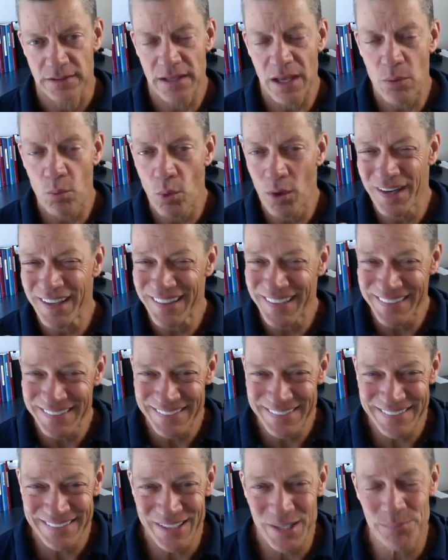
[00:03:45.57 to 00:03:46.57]
and one of the
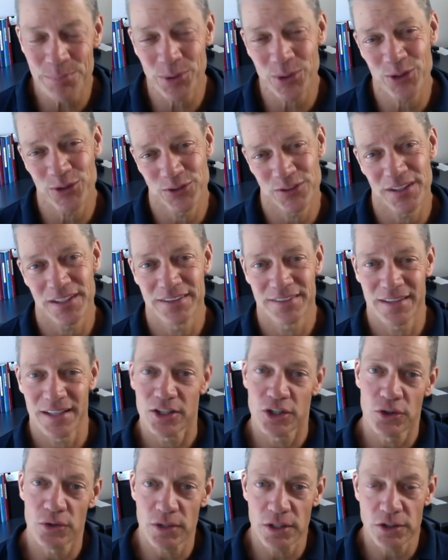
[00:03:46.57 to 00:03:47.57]
simplest things that
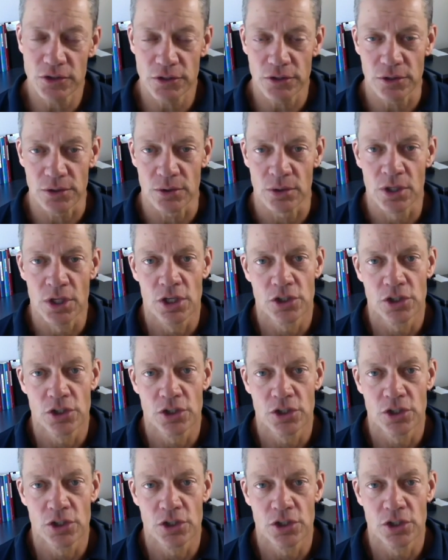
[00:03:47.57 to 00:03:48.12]
you can do